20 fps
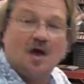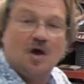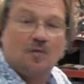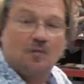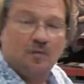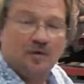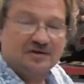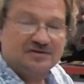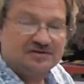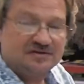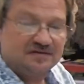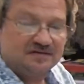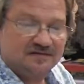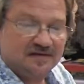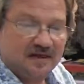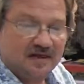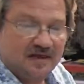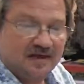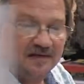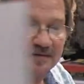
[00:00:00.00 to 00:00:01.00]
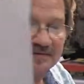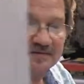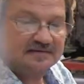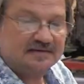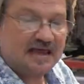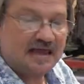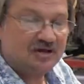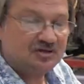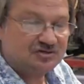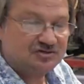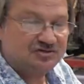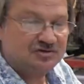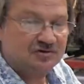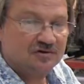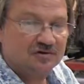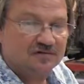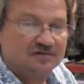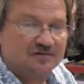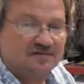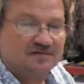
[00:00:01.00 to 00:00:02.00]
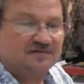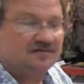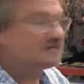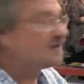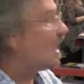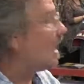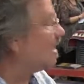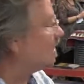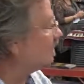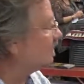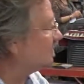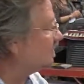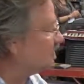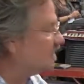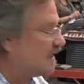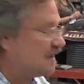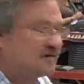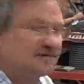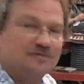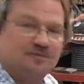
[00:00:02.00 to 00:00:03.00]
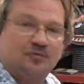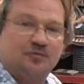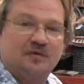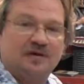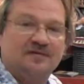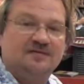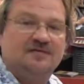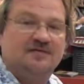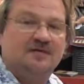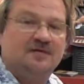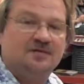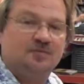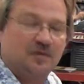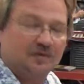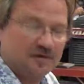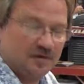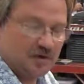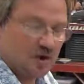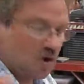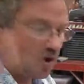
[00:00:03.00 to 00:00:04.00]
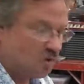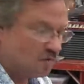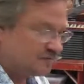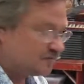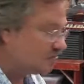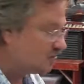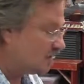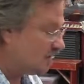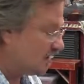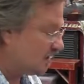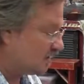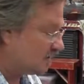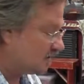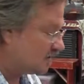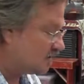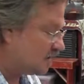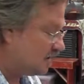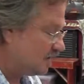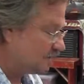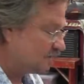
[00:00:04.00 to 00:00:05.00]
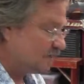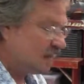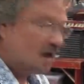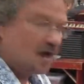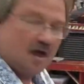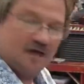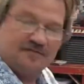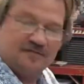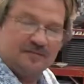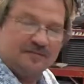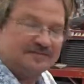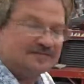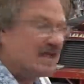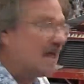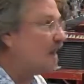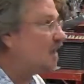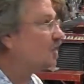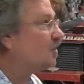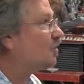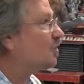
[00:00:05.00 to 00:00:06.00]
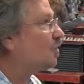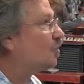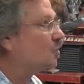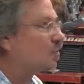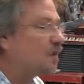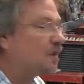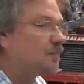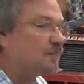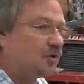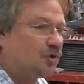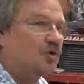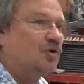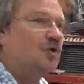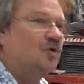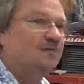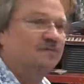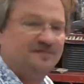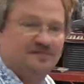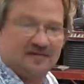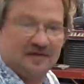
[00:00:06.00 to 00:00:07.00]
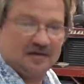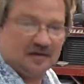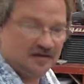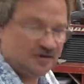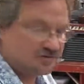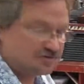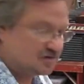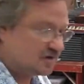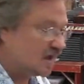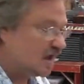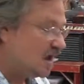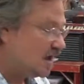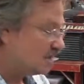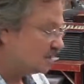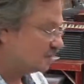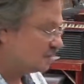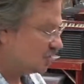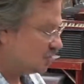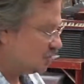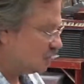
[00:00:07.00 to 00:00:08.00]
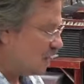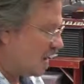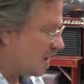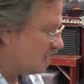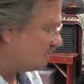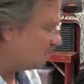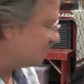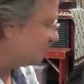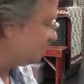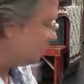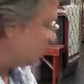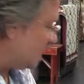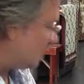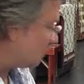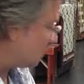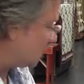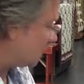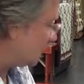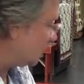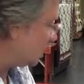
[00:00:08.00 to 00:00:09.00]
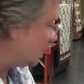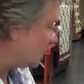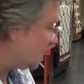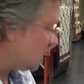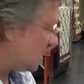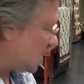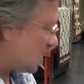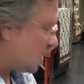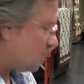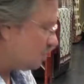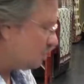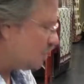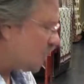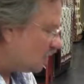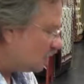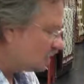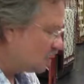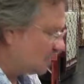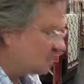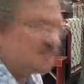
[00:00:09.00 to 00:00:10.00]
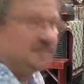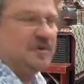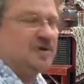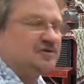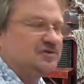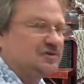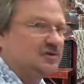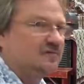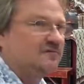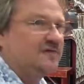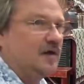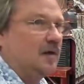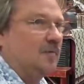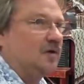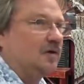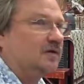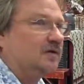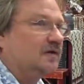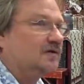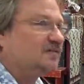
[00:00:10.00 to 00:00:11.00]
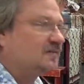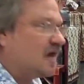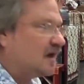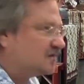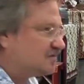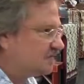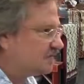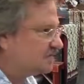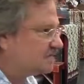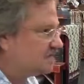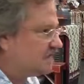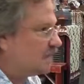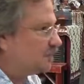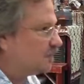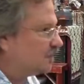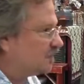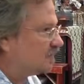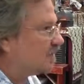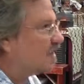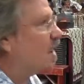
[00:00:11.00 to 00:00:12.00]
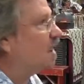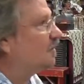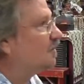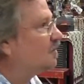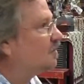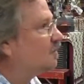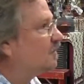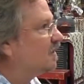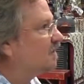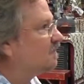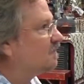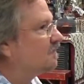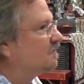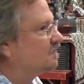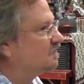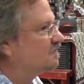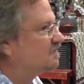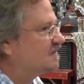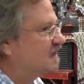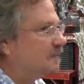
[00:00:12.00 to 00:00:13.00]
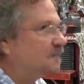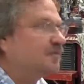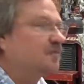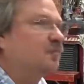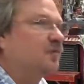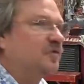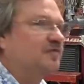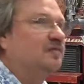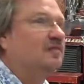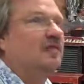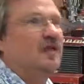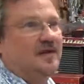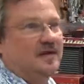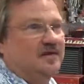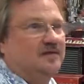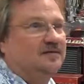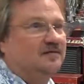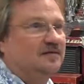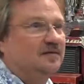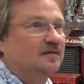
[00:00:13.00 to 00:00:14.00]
which is a textured solid that is printed with an overlay of a metallic or a pearl finish. So you have a very multi-dimensional fabric. It's not just depth with color, but it's also depth with light.